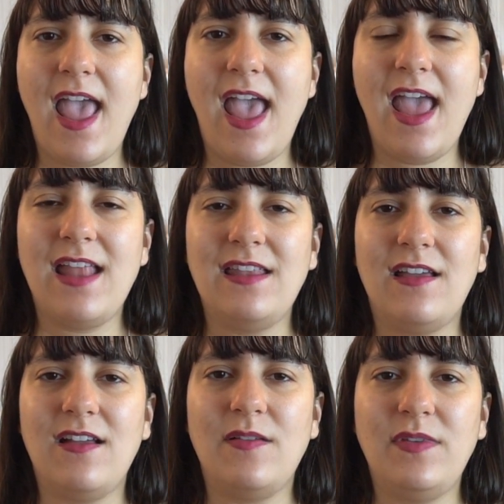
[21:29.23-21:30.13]

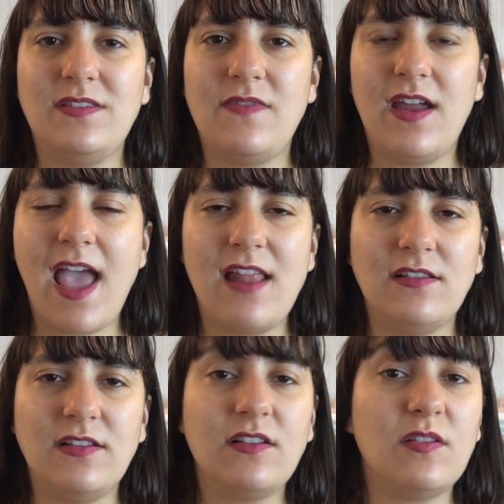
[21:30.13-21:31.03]
and he's a very
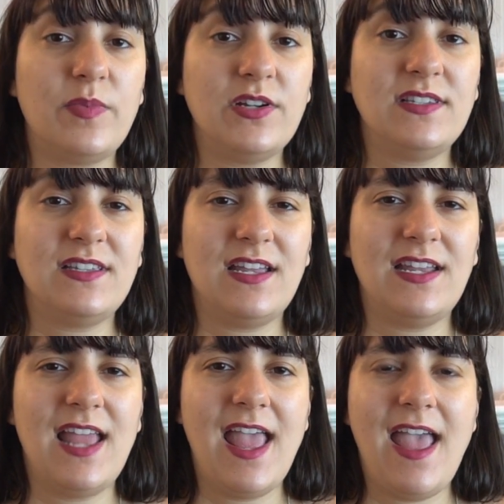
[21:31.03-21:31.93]
analytical
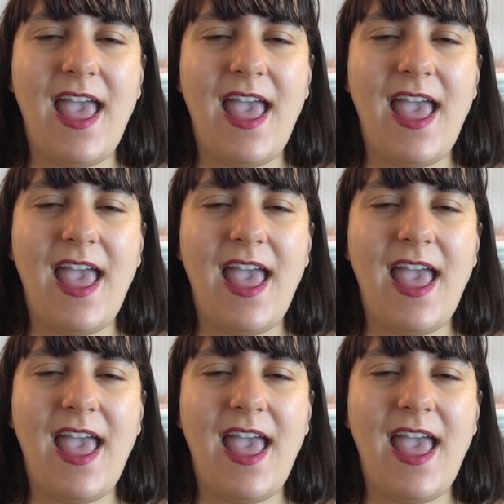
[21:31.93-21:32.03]
person,